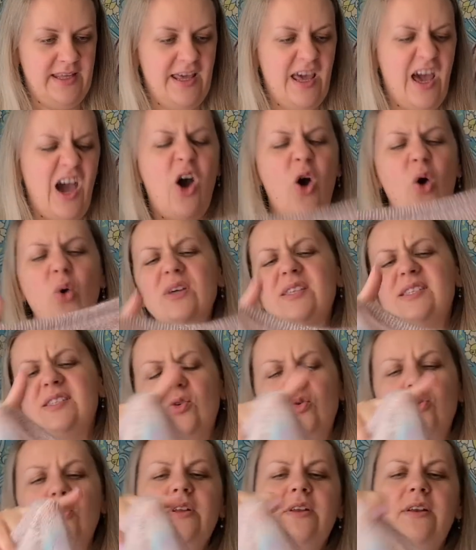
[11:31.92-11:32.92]
Oh, it's
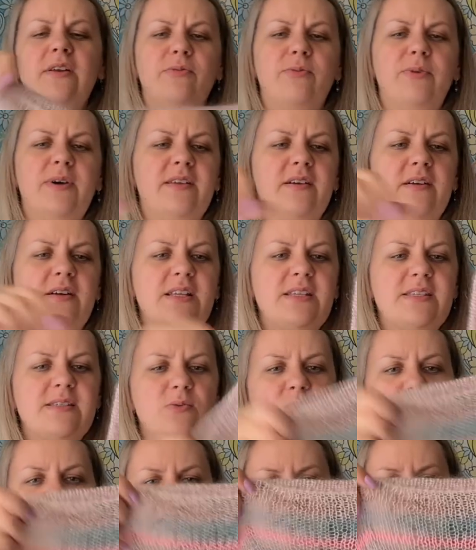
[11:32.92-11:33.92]
cool enough weather. It's a
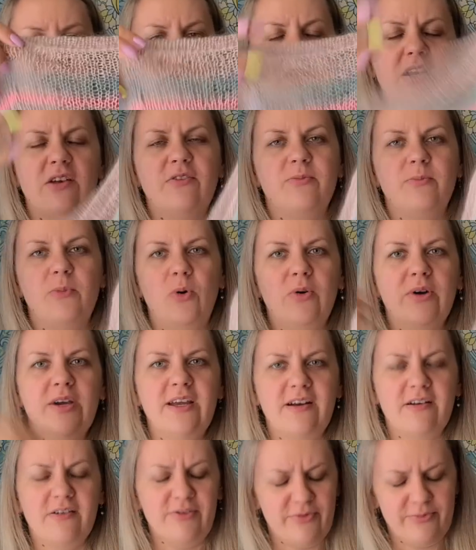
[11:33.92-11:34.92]
1 strand of
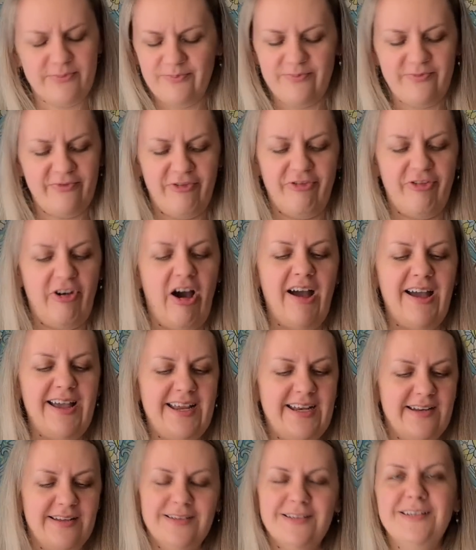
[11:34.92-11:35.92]
mohair.
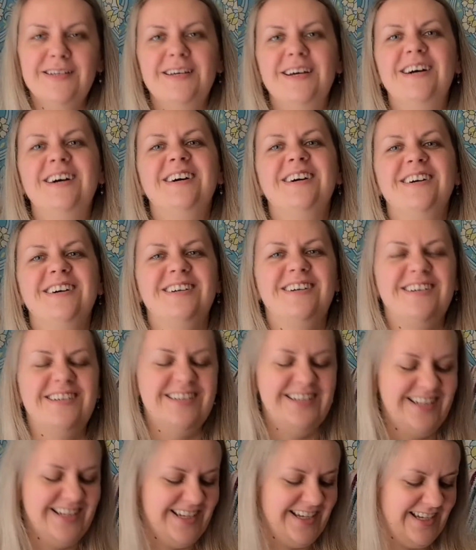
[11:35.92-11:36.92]
Fine.
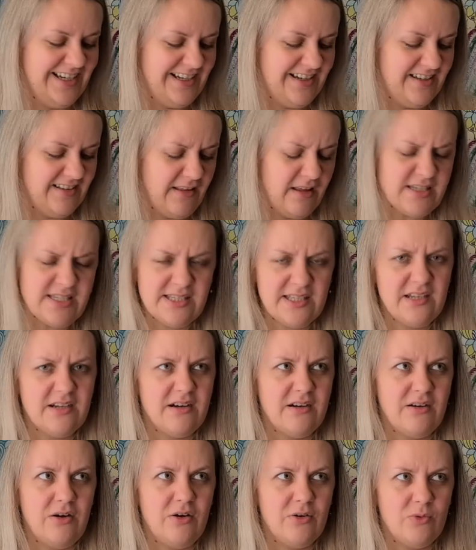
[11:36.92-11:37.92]
Last
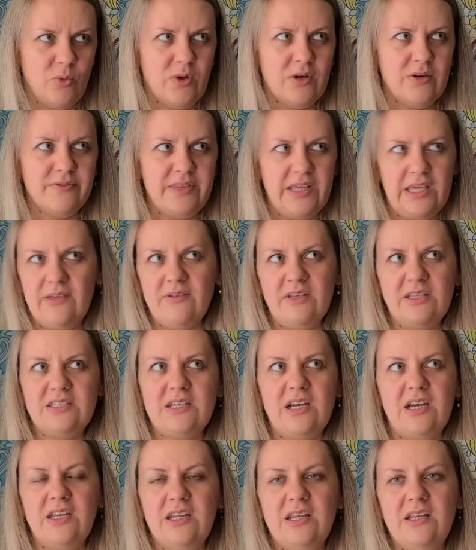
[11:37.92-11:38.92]
year on one of the evenings
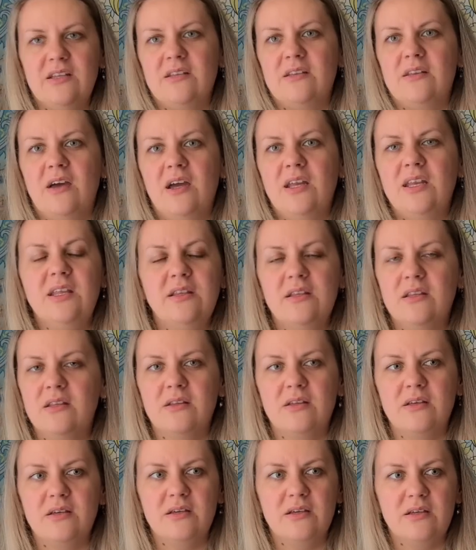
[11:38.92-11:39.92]
I needed
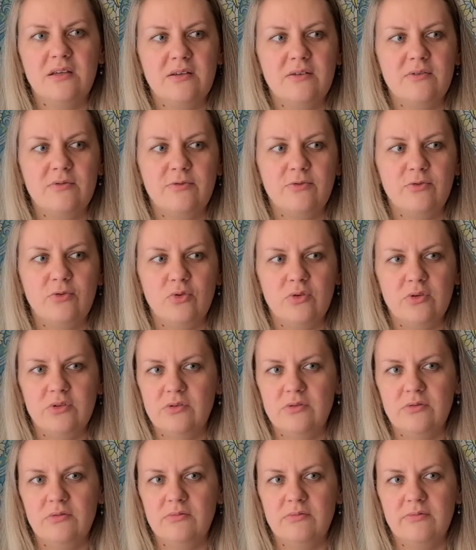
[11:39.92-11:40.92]
the
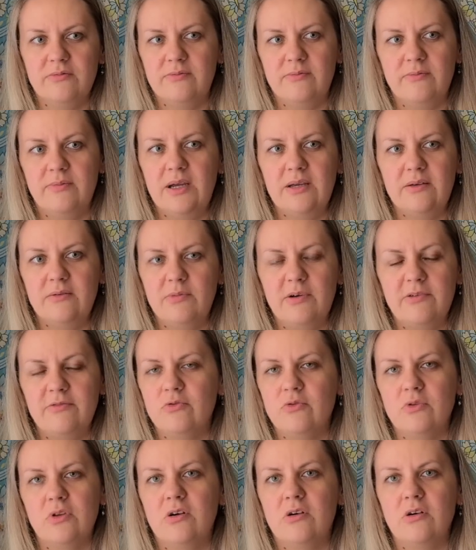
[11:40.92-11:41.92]
wool, my
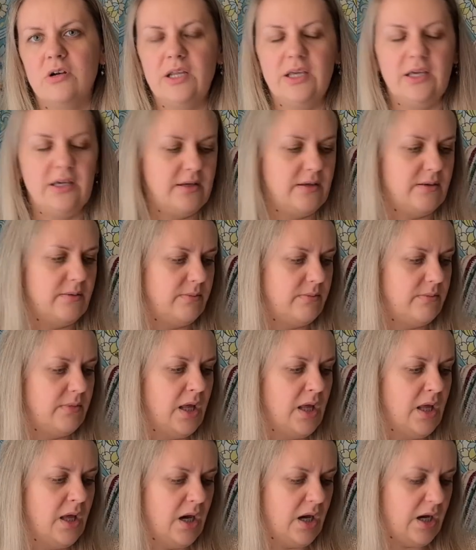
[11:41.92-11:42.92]
wool cardigan.
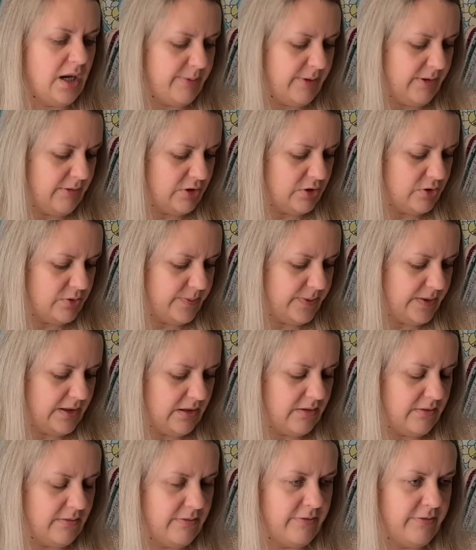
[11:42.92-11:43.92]
Hubby went to pick
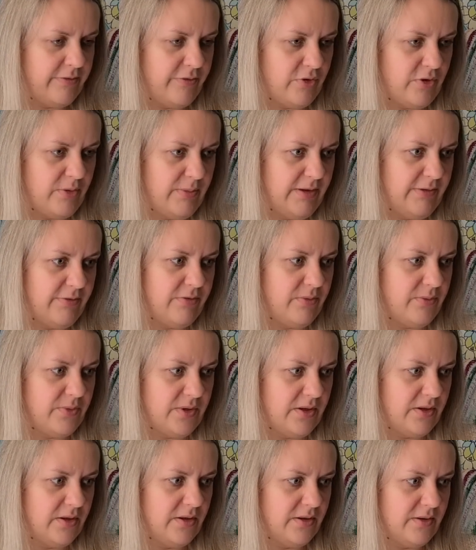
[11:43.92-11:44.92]
it for me from
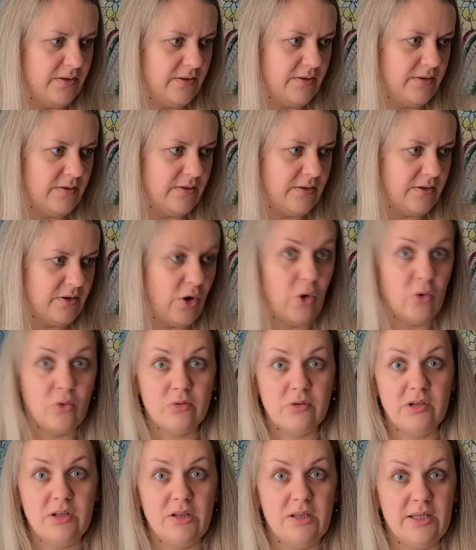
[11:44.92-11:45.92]
the
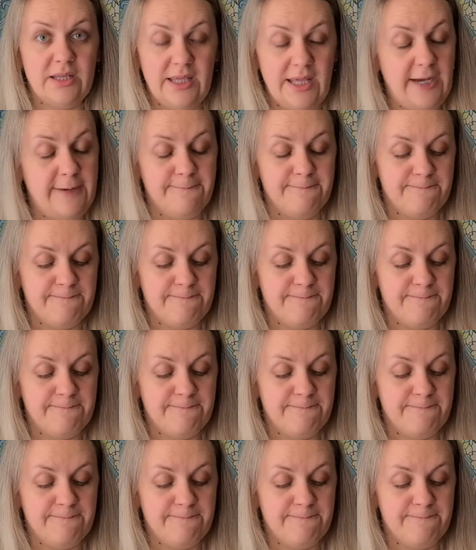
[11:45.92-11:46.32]
hotel. Yeah.